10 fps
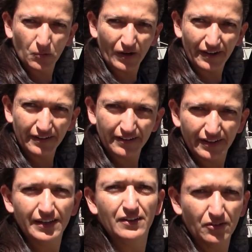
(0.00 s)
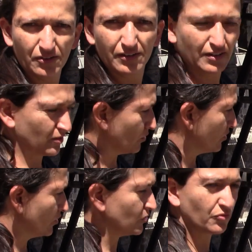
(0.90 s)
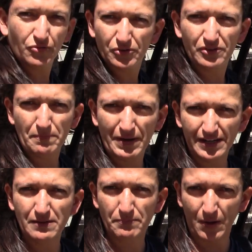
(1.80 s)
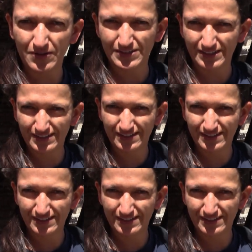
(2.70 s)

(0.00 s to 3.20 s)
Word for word: water in order to use for the mining process.